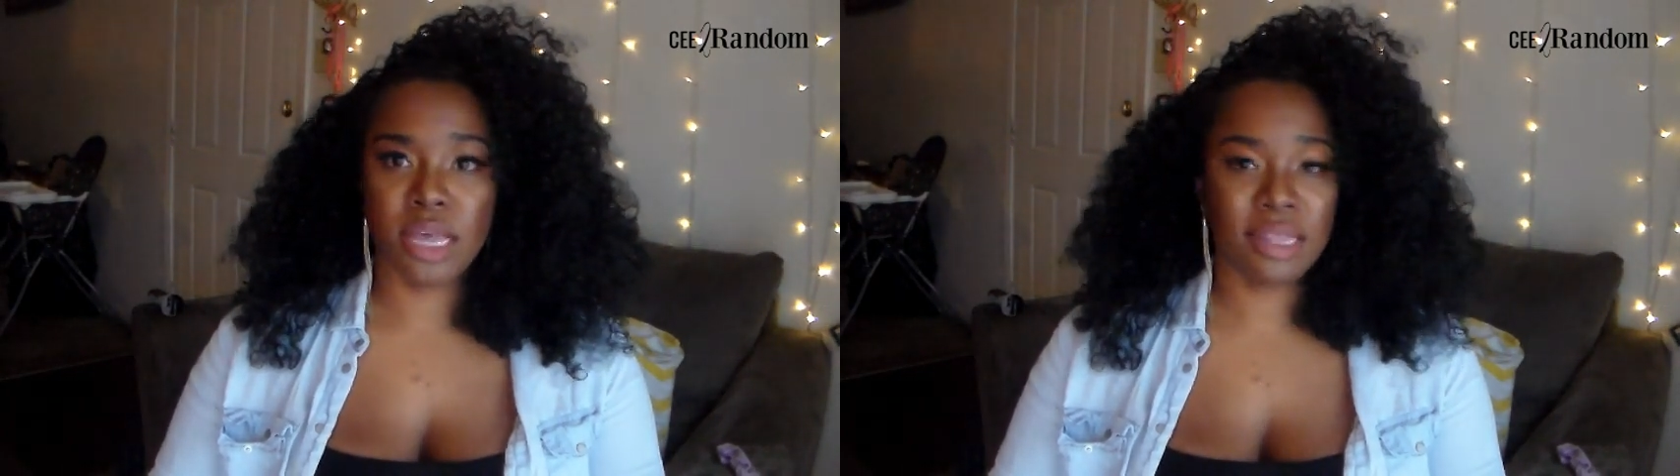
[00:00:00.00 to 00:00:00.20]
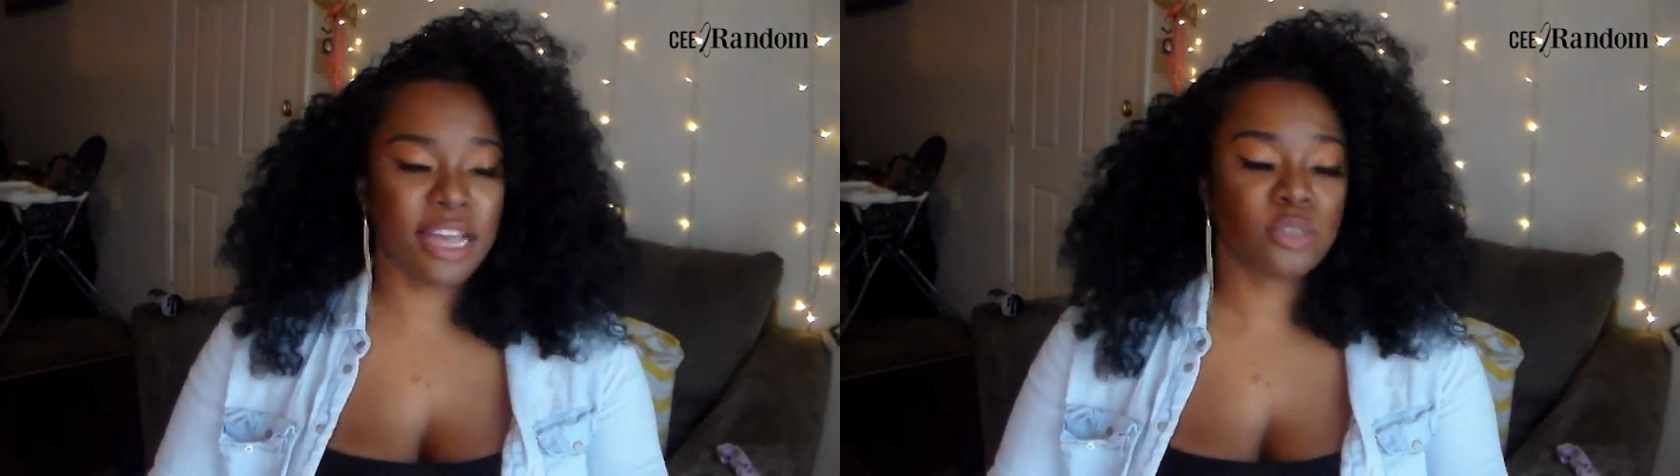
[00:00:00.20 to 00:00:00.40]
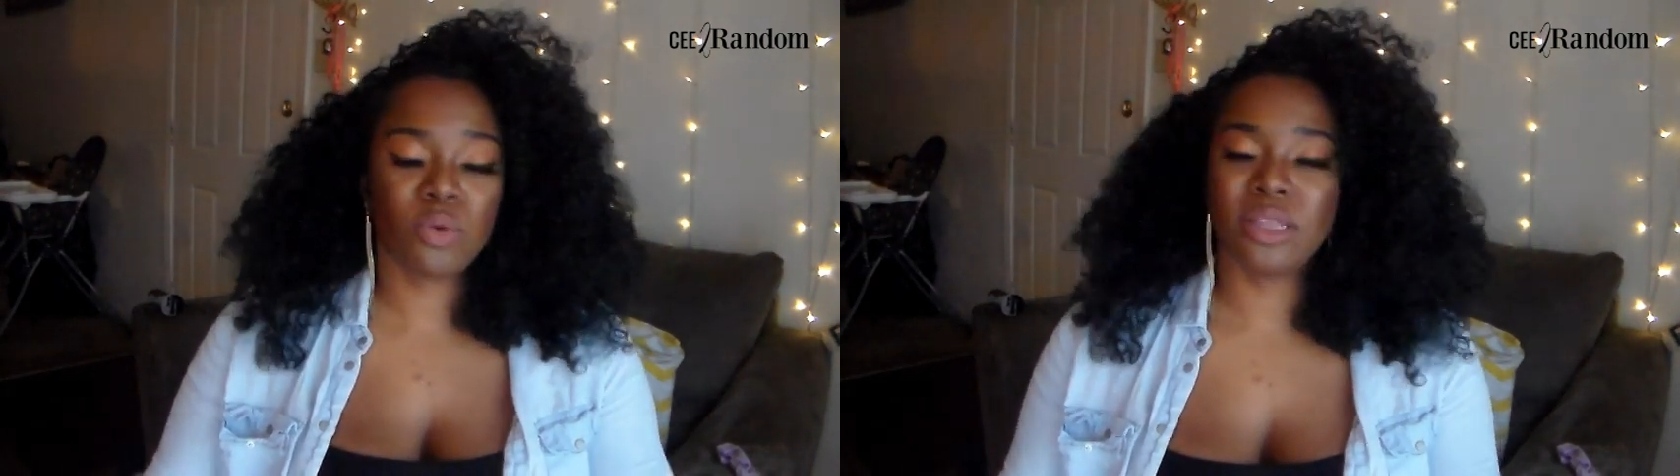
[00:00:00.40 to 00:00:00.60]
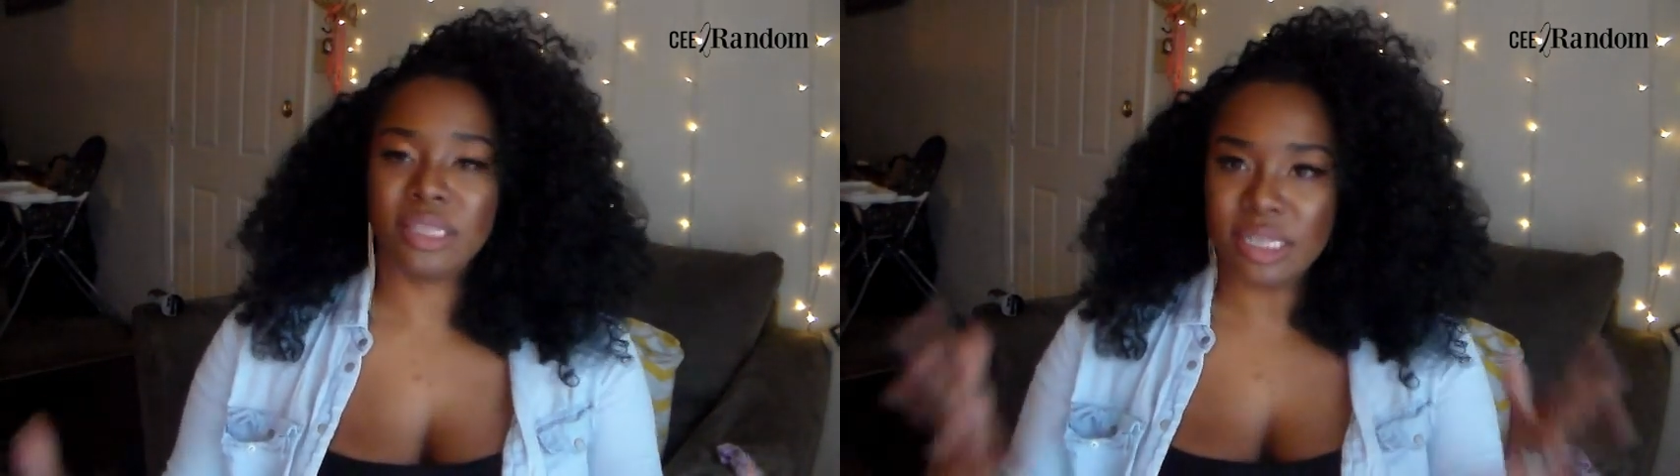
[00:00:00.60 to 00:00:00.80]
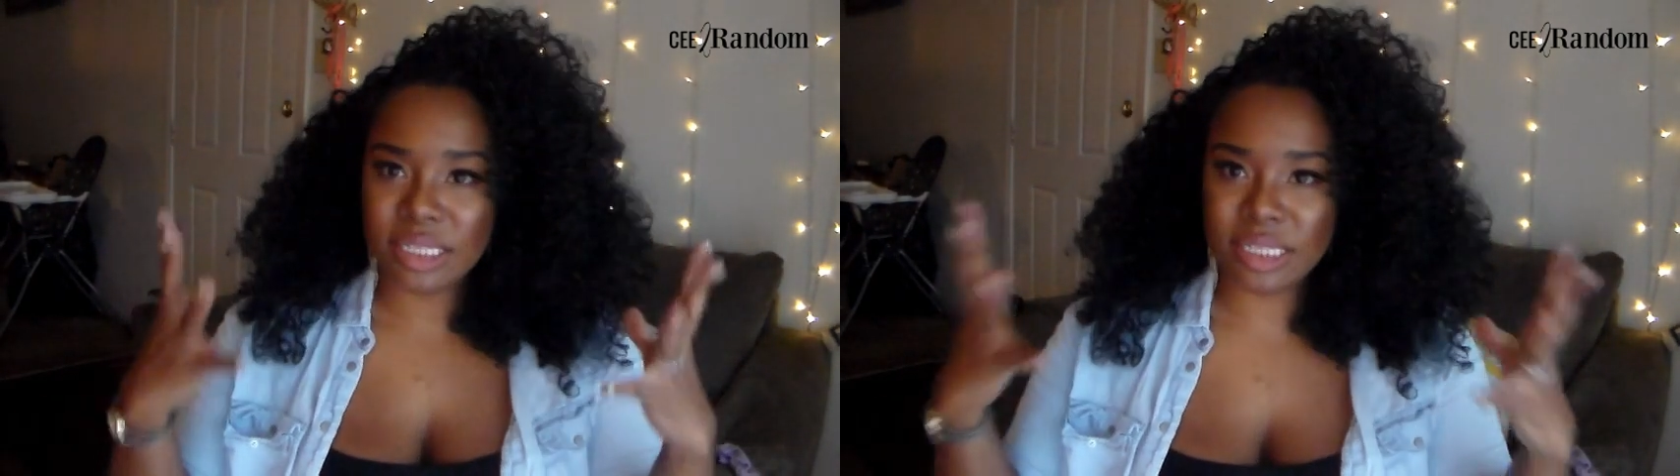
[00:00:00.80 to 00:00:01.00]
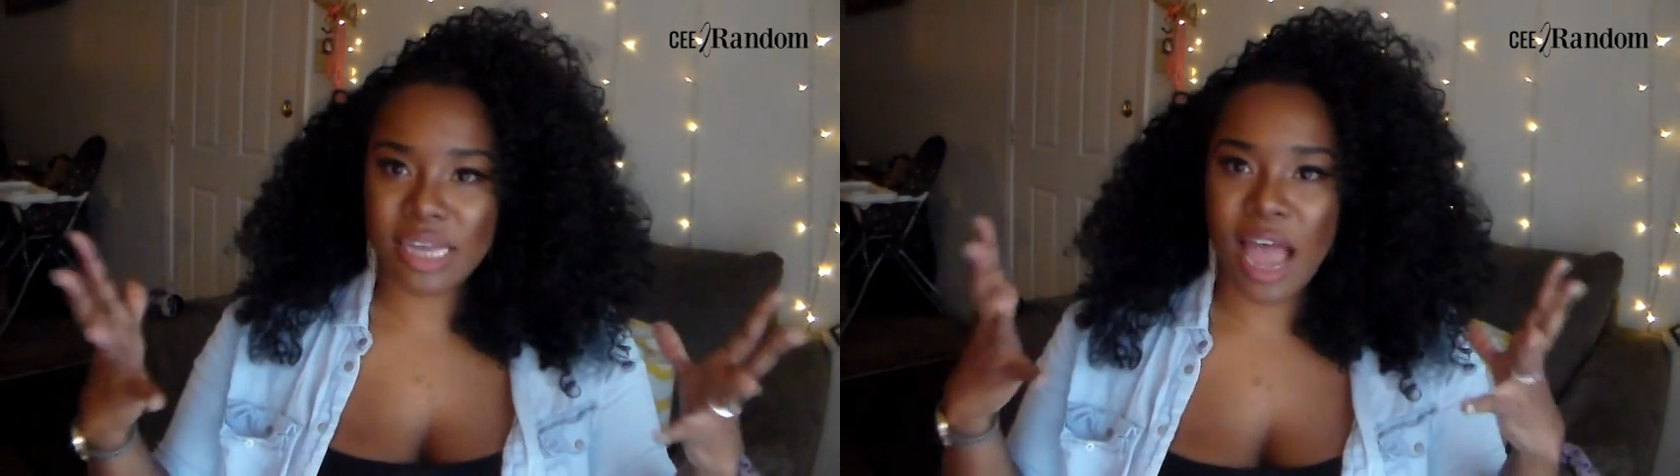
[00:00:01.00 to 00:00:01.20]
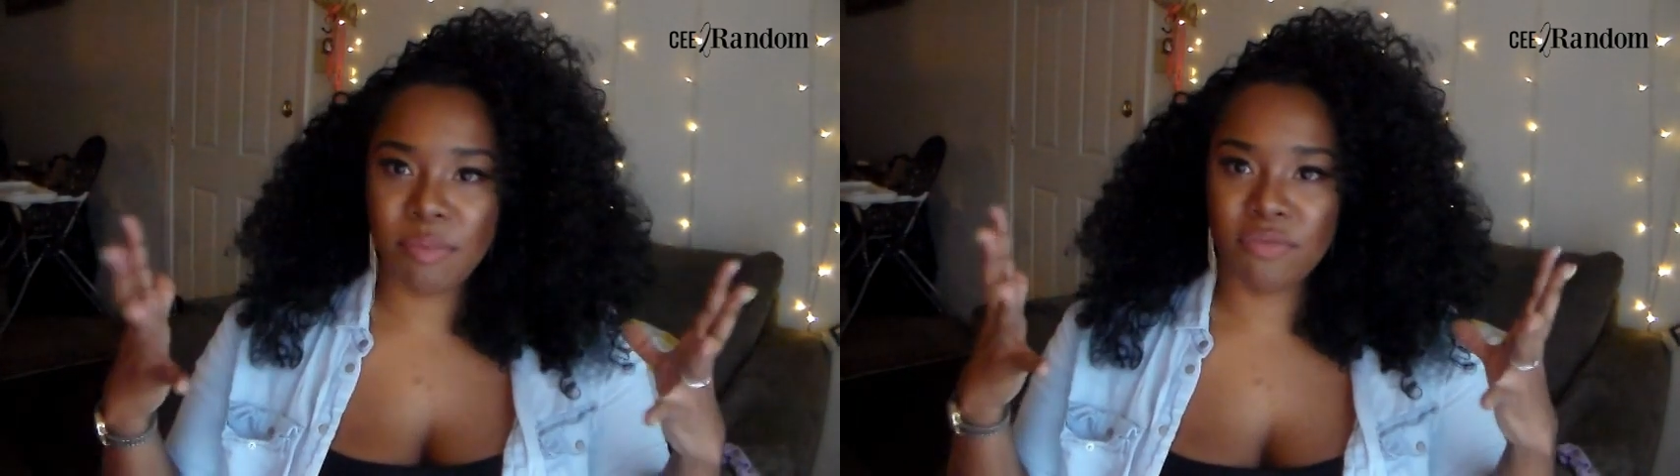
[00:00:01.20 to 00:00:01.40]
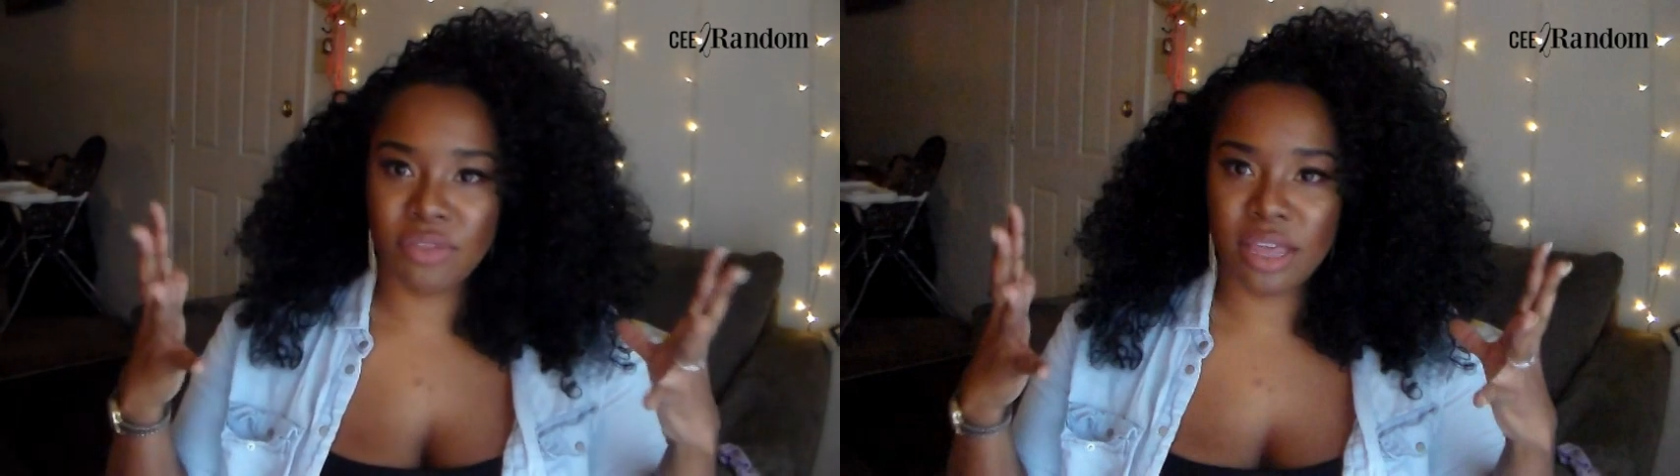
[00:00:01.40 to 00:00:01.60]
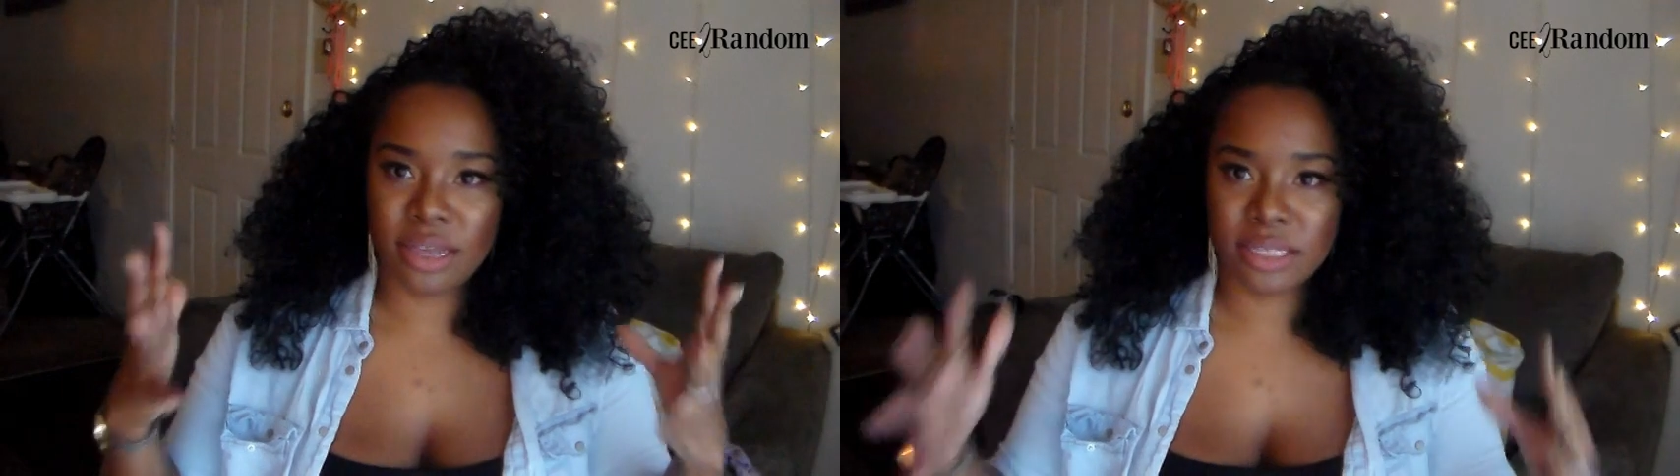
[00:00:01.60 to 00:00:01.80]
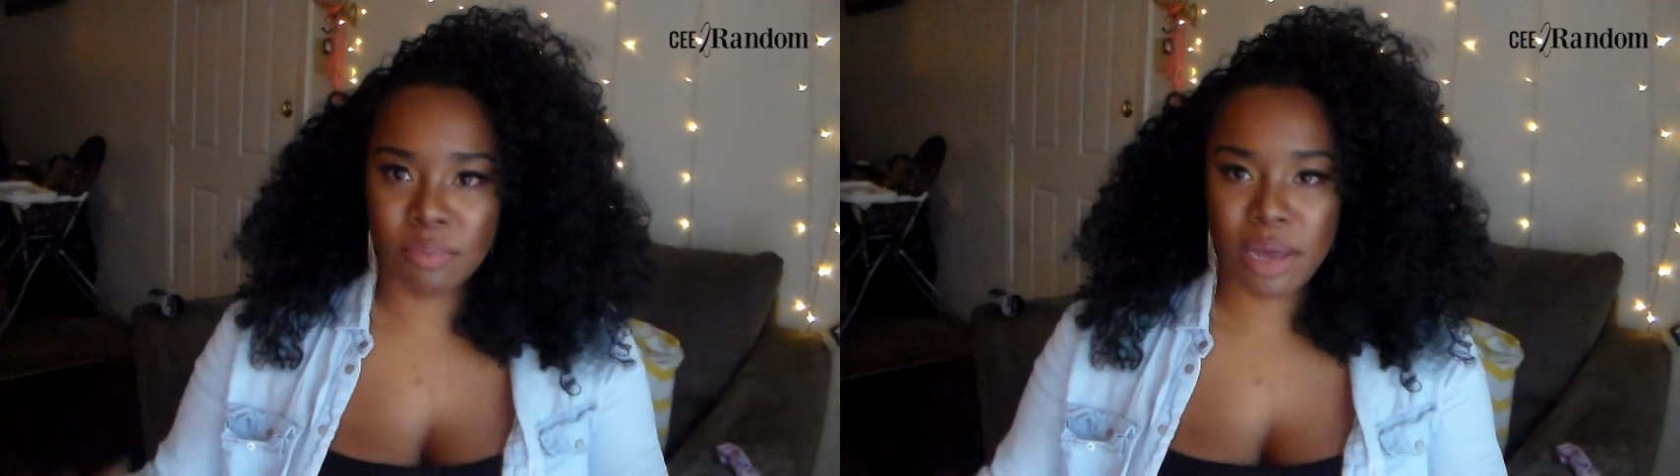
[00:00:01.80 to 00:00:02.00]
And that's what this type of
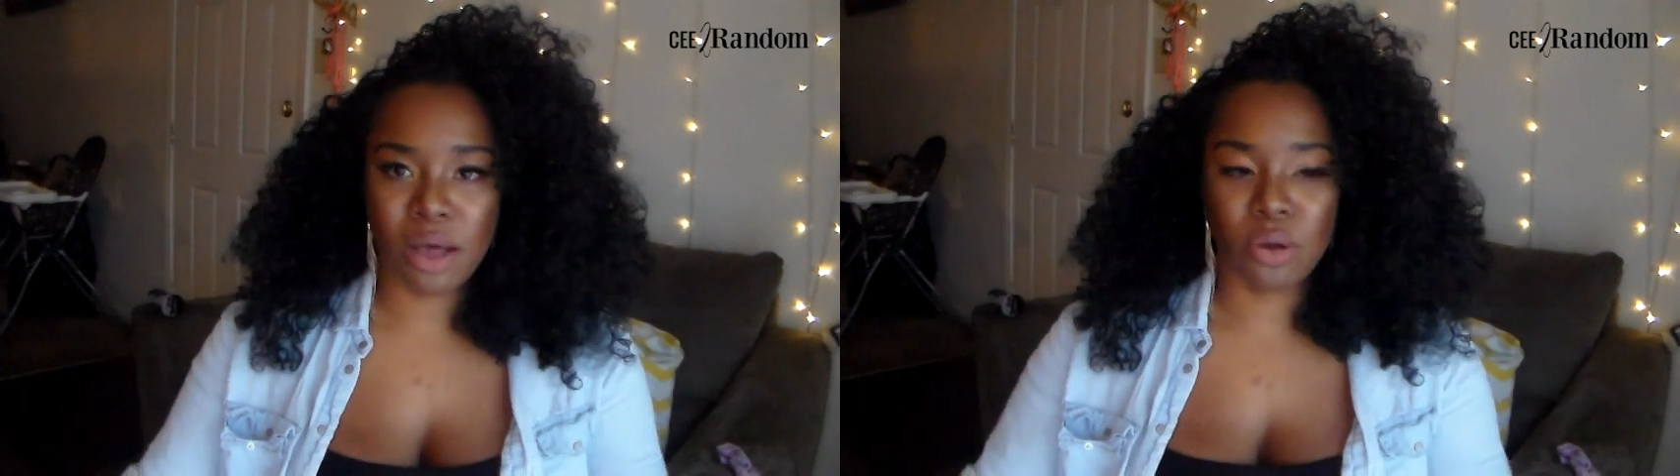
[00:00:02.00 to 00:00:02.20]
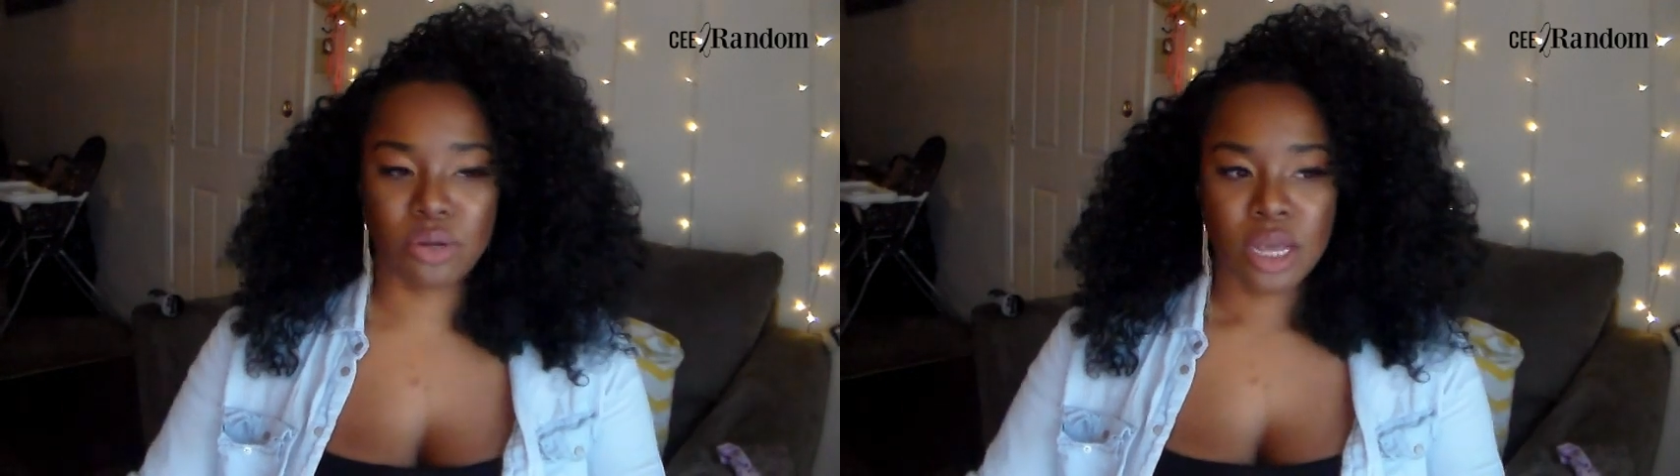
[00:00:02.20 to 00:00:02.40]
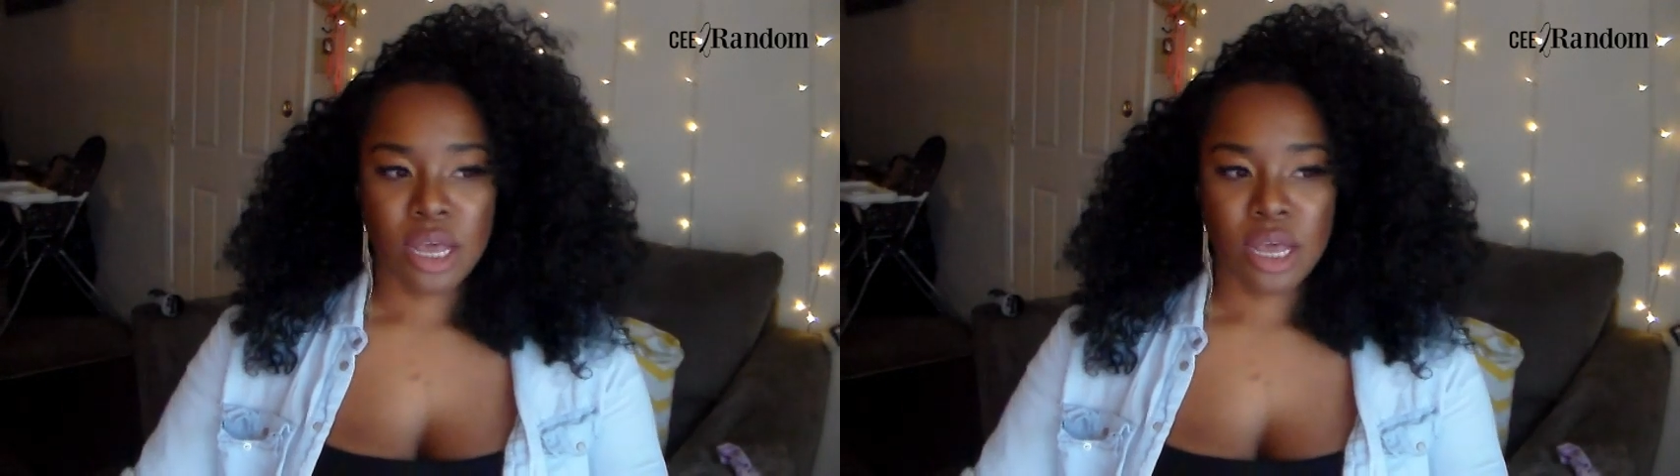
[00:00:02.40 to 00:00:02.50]
thing is about.